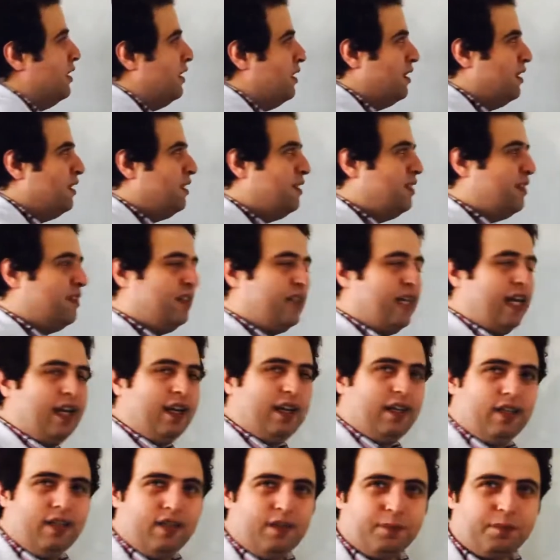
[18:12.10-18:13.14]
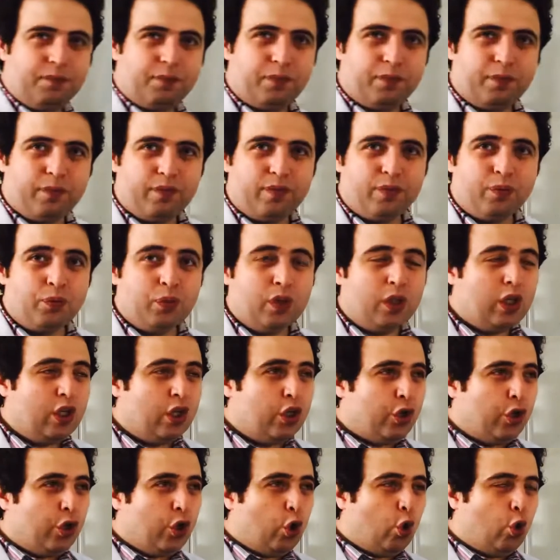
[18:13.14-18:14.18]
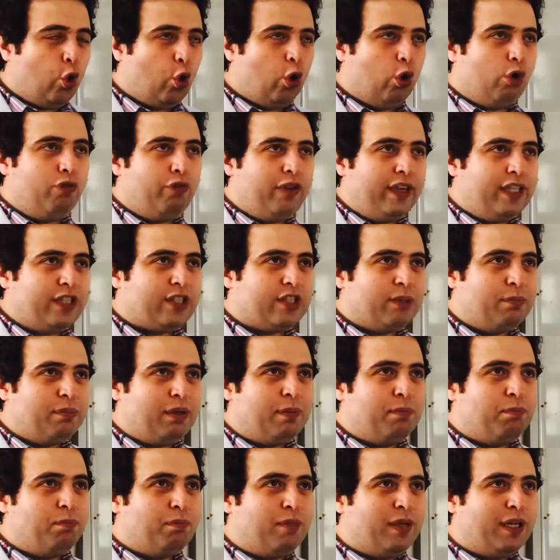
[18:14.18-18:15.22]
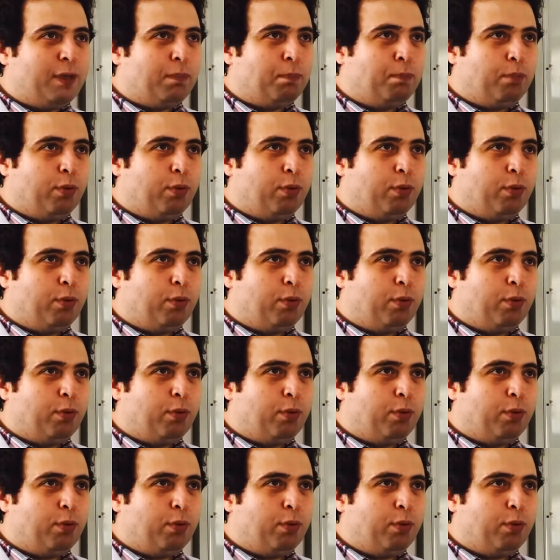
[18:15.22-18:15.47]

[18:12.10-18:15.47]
cell. Always remember,